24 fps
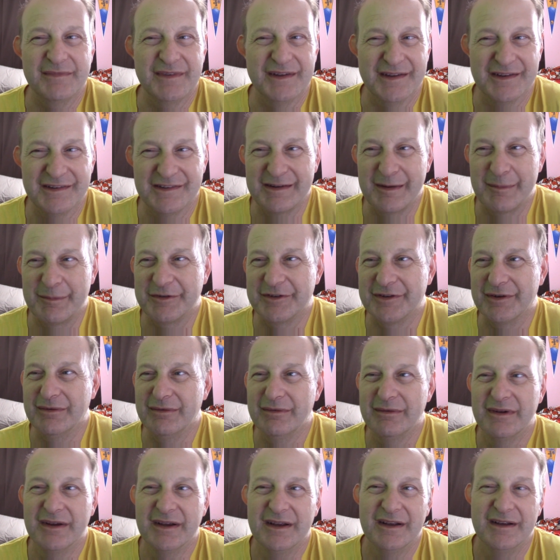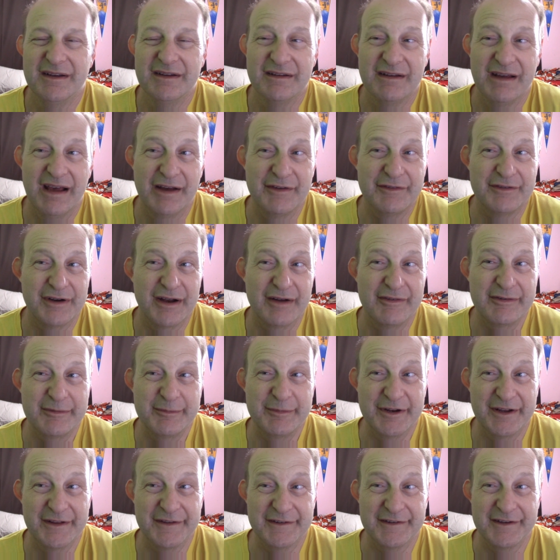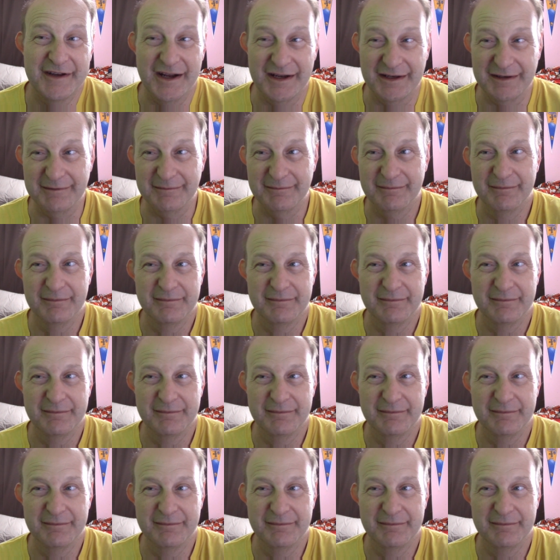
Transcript: in this episode, after having been on the Titan.